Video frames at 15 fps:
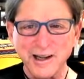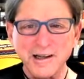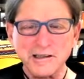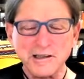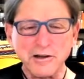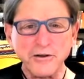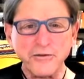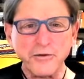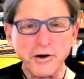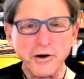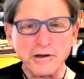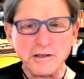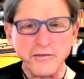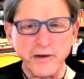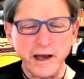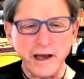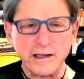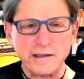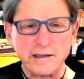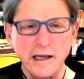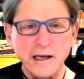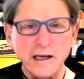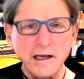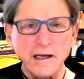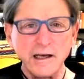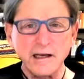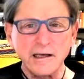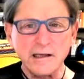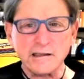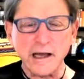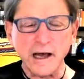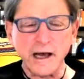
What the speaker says: So the first phase is